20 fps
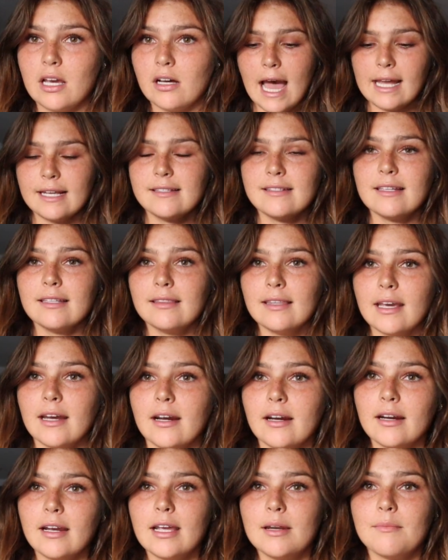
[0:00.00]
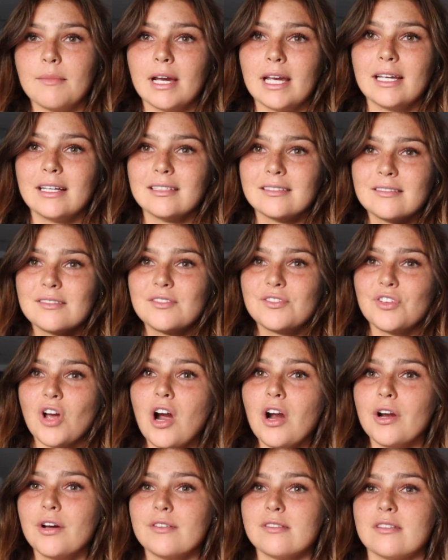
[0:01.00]
I sit there in my
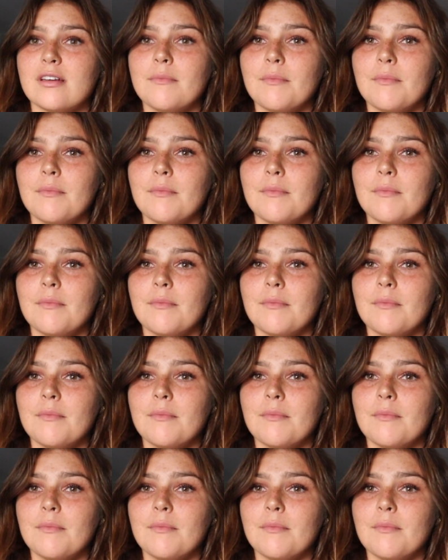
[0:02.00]
sorrows.